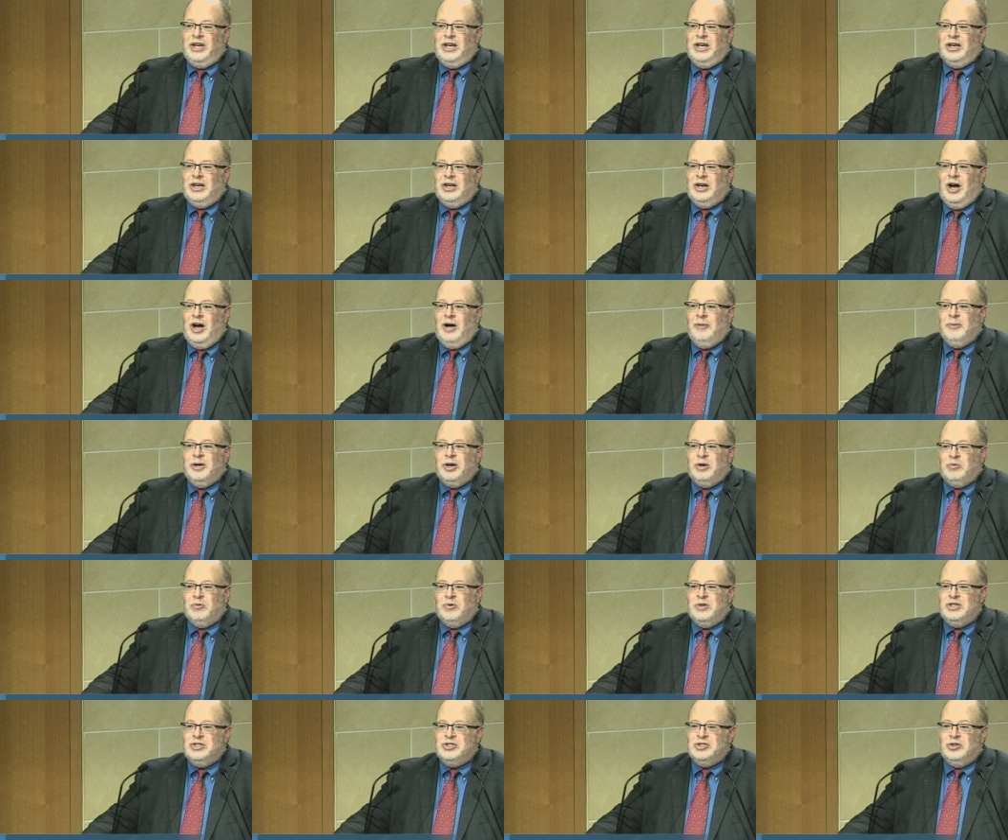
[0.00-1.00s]
economic
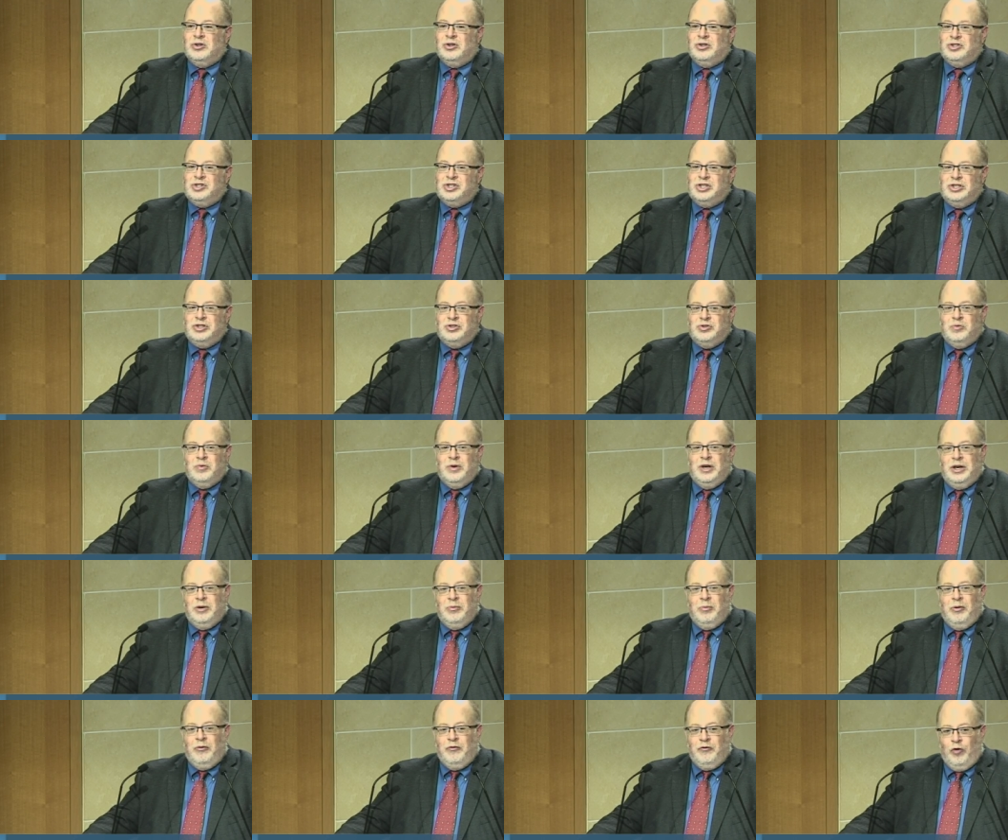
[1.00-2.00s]
research into
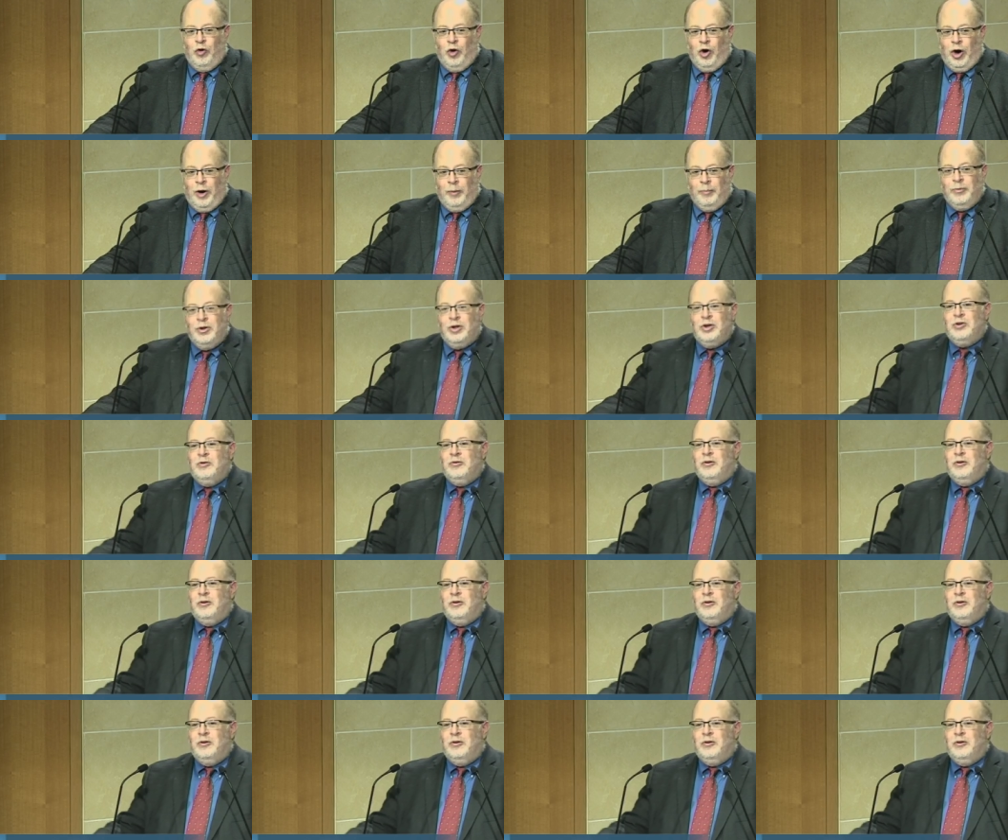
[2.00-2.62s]
readable form,